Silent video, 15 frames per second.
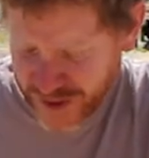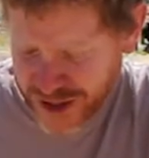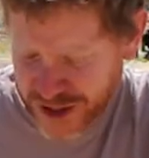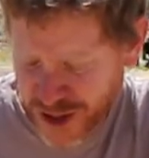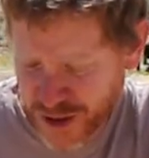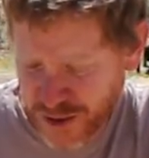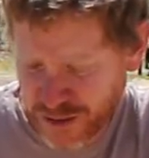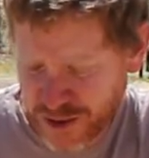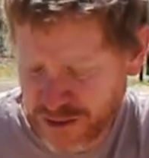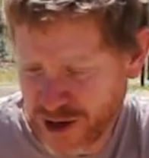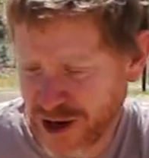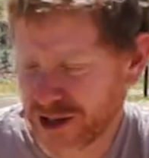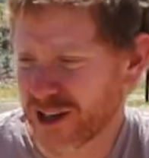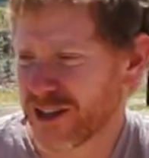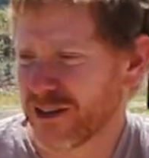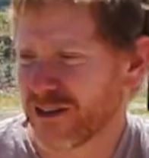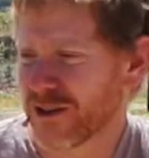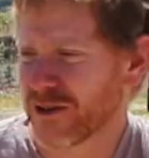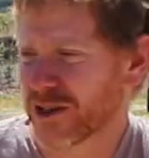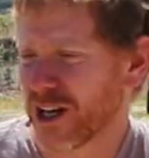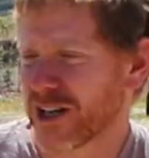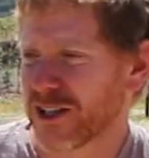So we brought in
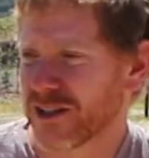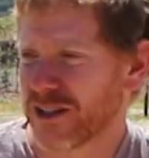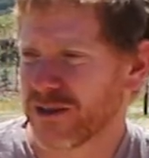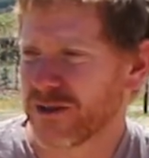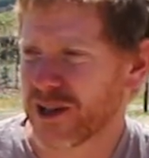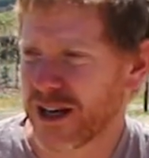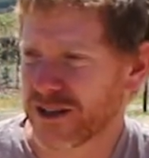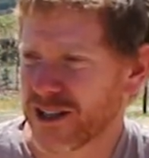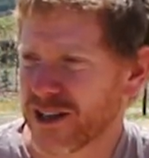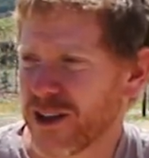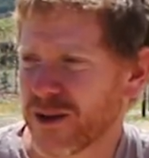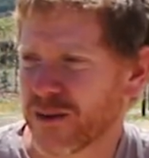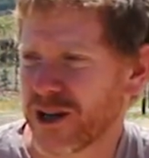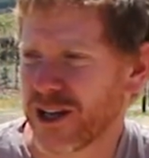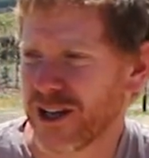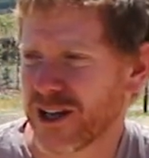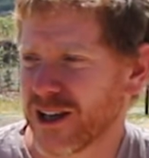those cuttings in 2003,